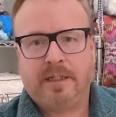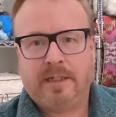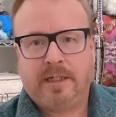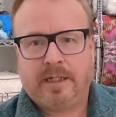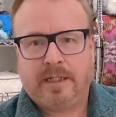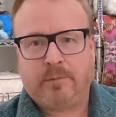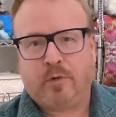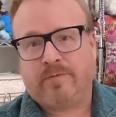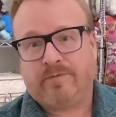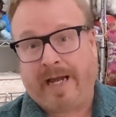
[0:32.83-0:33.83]
or
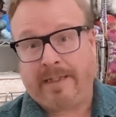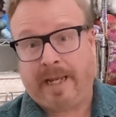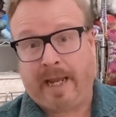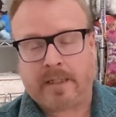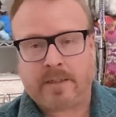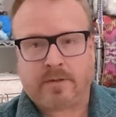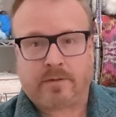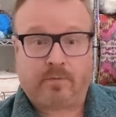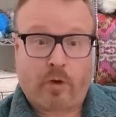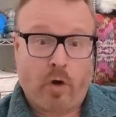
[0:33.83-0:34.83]
vodcast, or
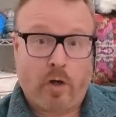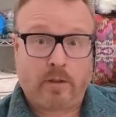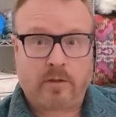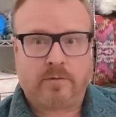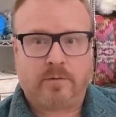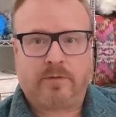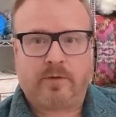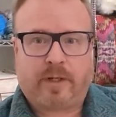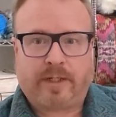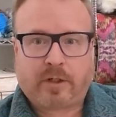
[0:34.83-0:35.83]
vlog, or whatever you'd
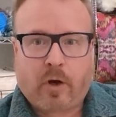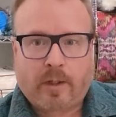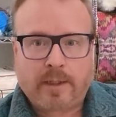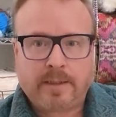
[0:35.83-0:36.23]
like to call it.